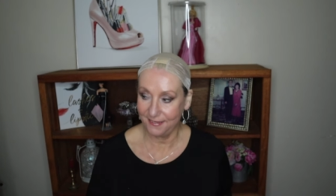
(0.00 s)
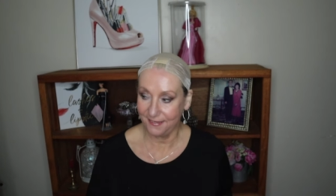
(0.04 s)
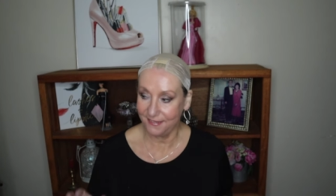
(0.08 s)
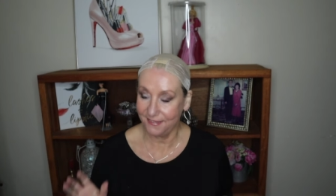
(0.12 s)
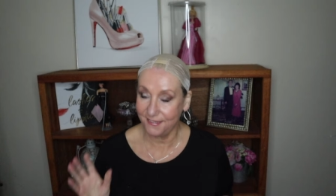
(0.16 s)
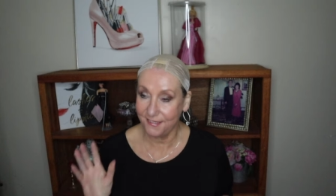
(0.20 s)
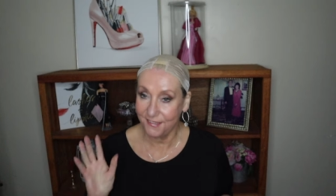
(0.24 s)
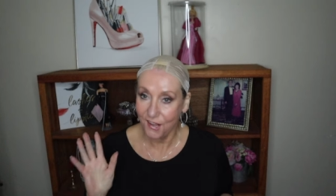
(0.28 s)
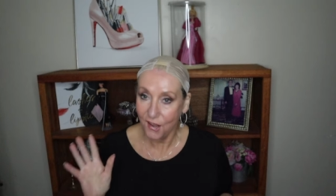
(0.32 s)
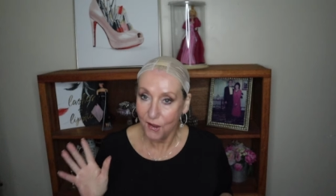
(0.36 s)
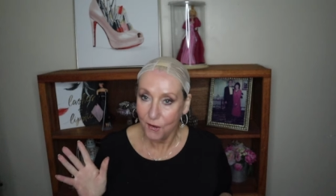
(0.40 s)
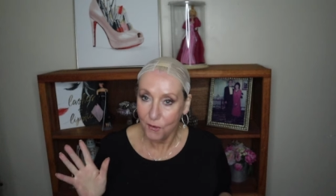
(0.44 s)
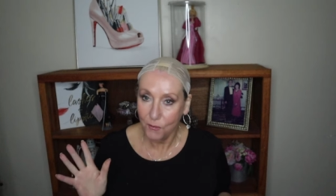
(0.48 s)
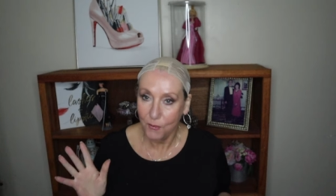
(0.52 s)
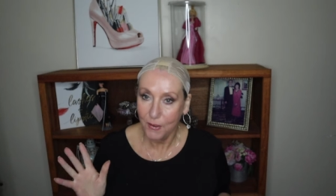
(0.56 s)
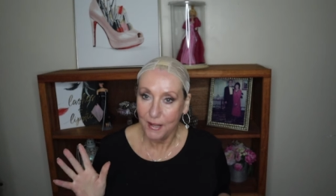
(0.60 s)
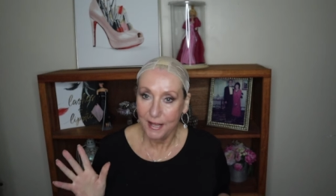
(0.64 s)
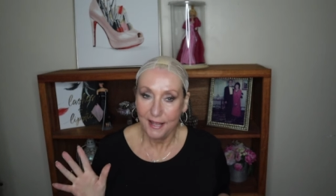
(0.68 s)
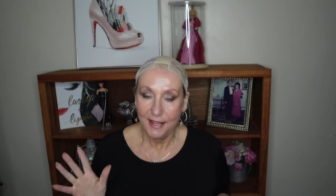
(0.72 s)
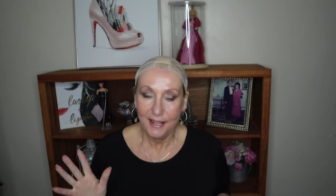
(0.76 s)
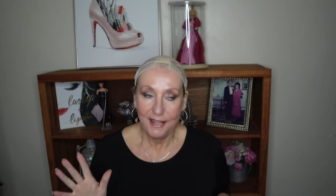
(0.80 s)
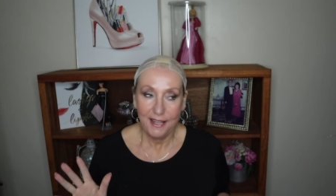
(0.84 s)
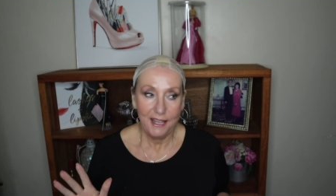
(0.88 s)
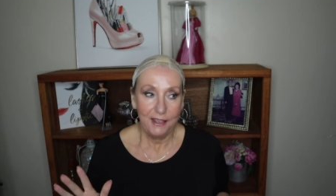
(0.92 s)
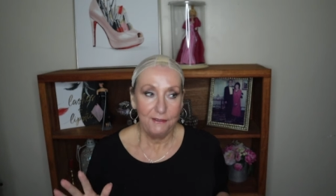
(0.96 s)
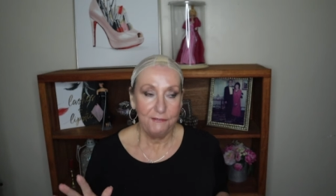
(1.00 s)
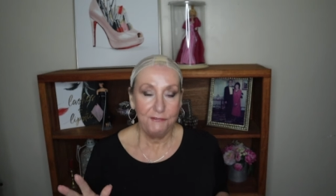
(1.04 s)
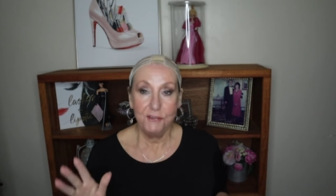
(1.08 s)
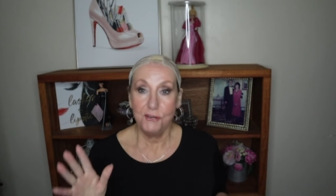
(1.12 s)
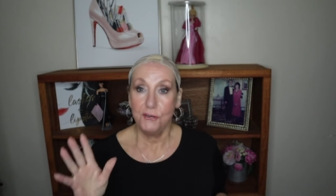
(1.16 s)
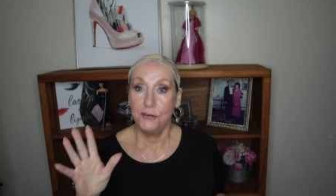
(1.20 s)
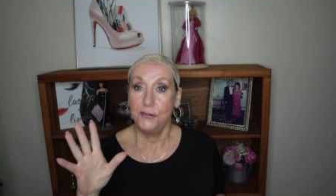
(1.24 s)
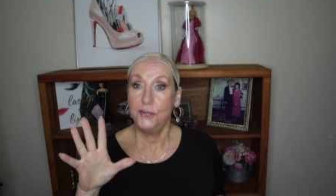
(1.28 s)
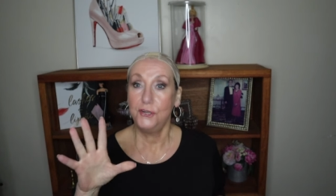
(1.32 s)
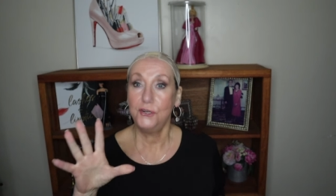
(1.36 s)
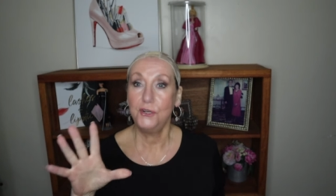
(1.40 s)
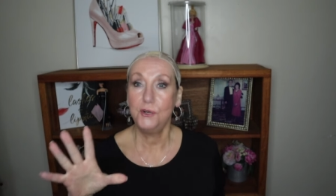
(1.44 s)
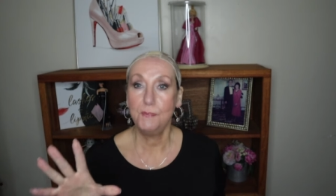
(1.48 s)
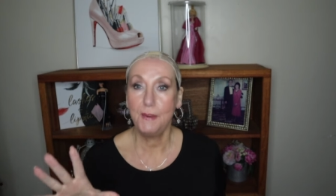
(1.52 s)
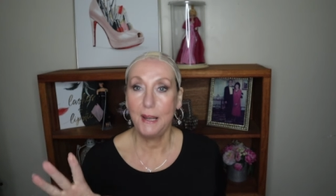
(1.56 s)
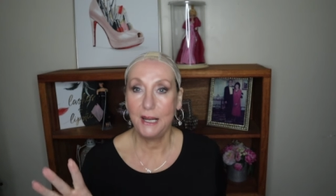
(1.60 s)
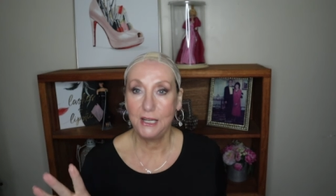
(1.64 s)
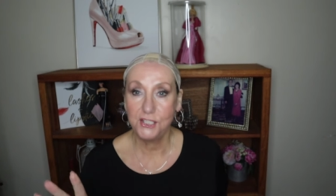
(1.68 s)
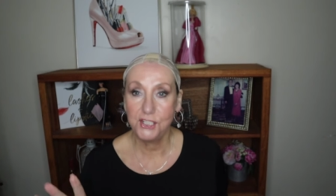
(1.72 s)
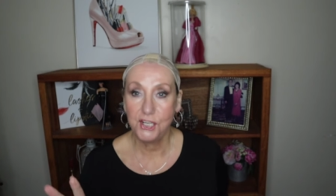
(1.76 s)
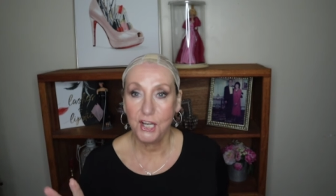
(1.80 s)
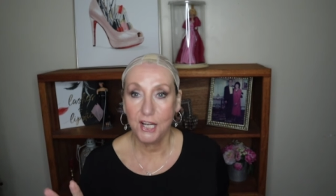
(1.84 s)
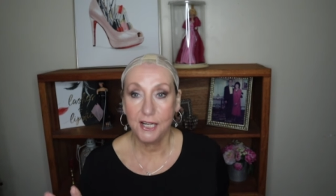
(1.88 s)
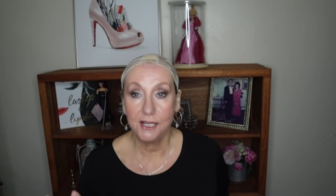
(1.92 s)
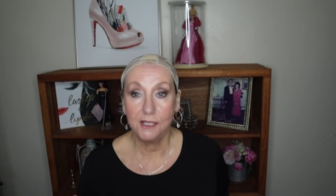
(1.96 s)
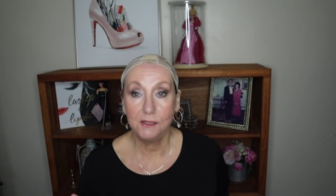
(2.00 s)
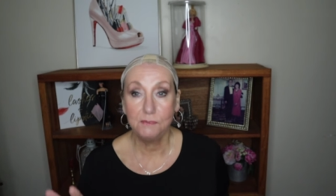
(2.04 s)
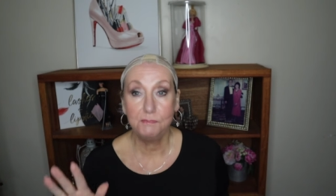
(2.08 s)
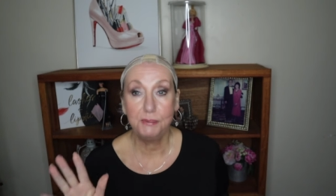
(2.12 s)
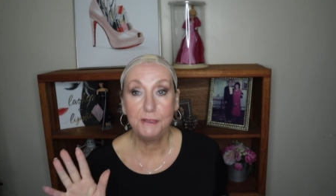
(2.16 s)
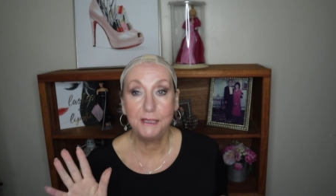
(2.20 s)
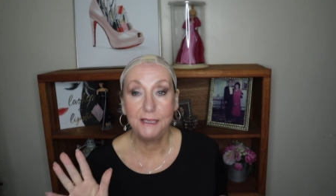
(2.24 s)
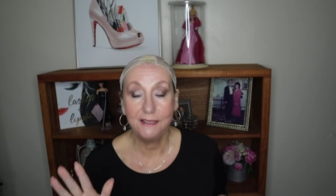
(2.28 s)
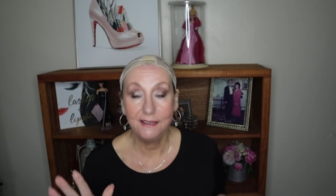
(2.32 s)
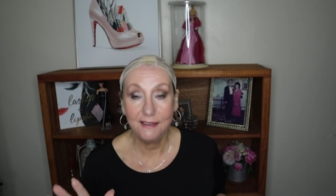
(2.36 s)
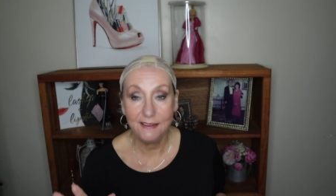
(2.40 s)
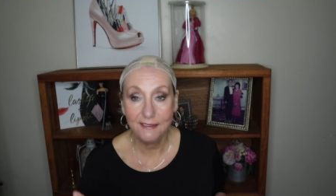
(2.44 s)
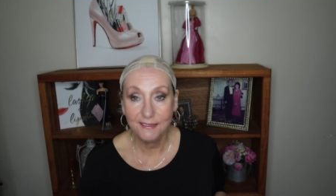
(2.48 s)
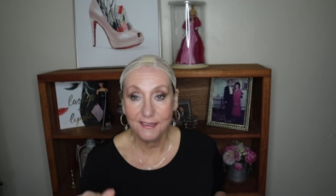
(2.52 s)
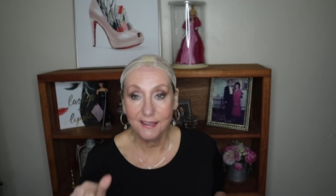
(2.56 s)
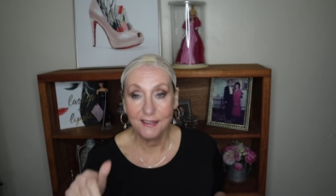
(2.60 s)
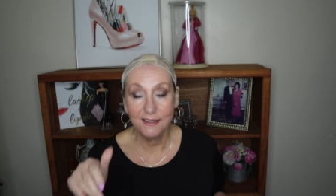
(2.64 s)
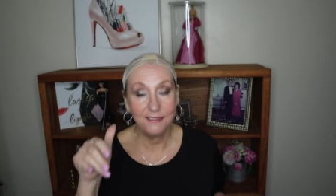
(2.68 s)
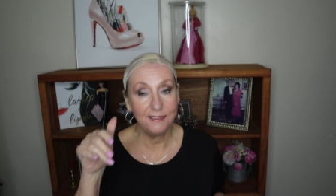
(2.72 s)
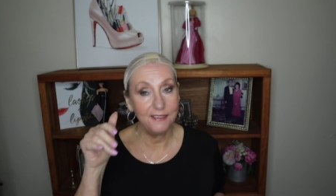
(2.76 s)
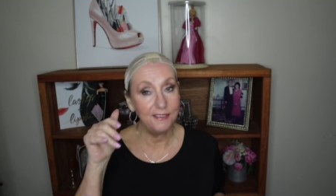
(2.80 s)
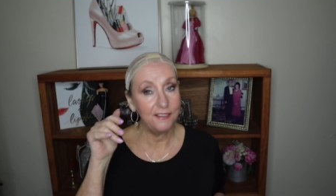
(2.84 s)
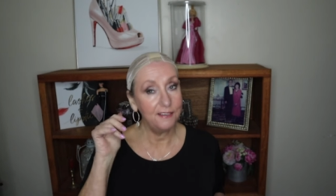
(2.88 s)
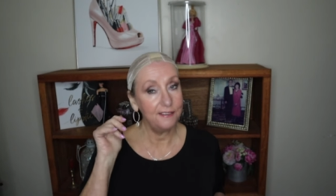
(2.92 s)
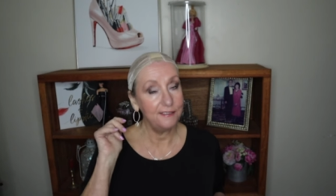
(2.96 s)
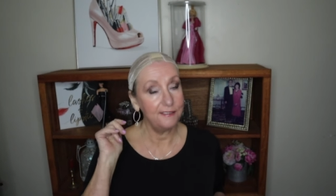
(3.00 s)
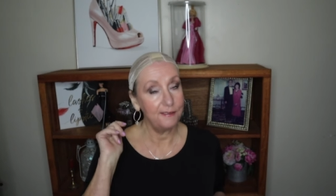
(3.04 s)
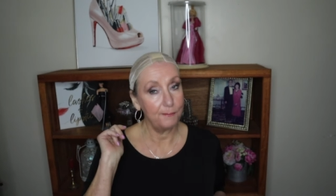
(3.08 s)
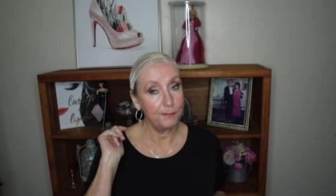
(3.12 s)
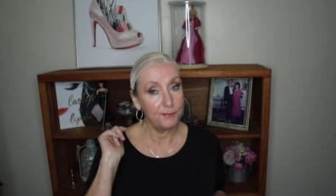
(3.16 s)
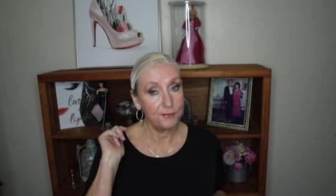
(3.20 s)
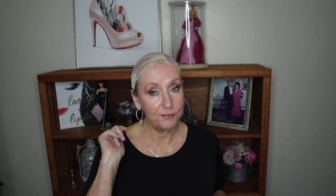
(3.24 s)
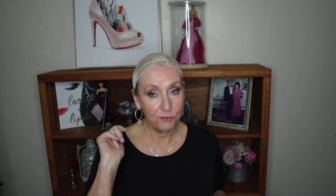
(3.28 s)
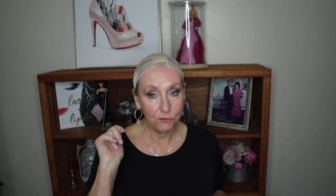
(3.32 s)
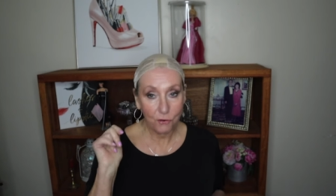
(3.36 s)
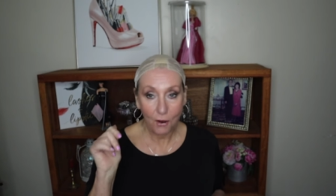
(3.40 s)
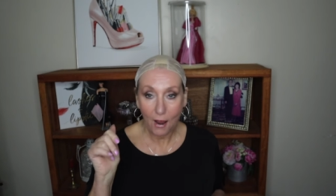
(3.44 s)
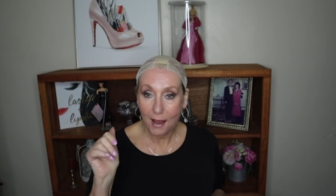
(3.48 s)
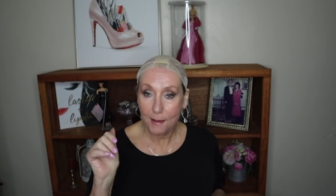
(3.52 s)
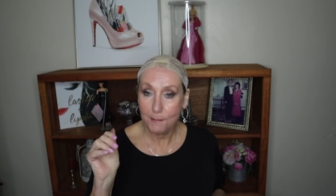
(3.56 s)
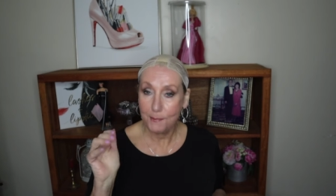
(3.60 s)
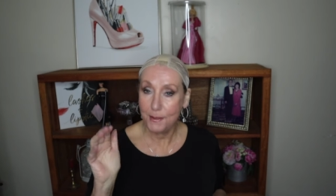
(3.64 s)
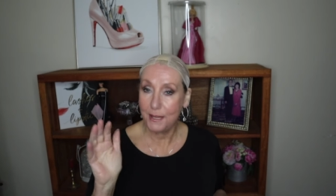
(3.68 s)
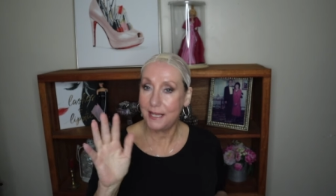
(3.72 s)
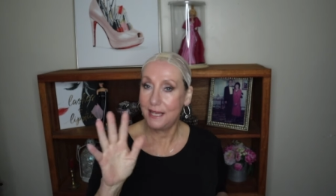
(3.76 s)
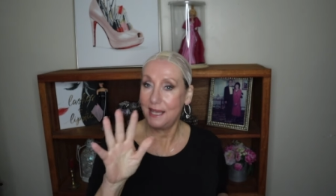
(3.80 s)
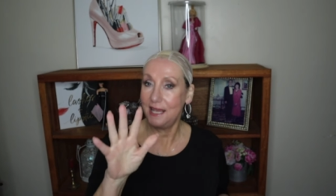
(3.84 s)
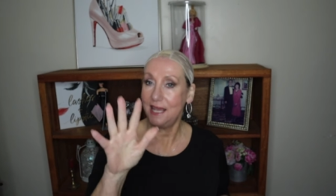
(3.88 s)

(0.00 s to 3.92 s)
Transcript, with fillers: So if you're new to my channel, please consider subscribing.